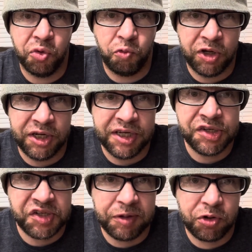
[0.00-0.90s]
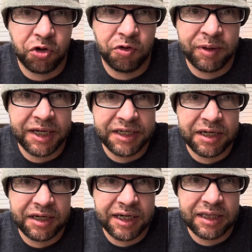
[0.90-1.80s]
What is typical of my
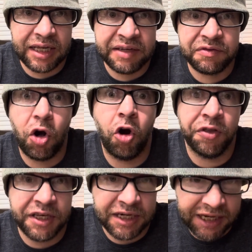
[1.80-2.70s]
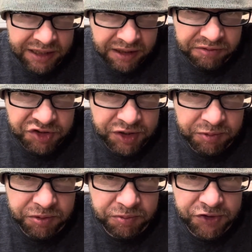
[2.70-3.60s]
day-to-day life are the negative
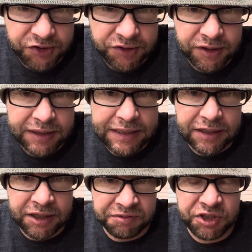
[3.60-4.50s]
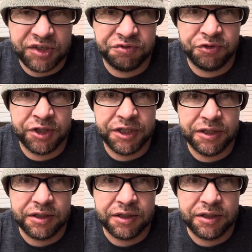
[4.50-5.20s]
symptoms of schizophrenia.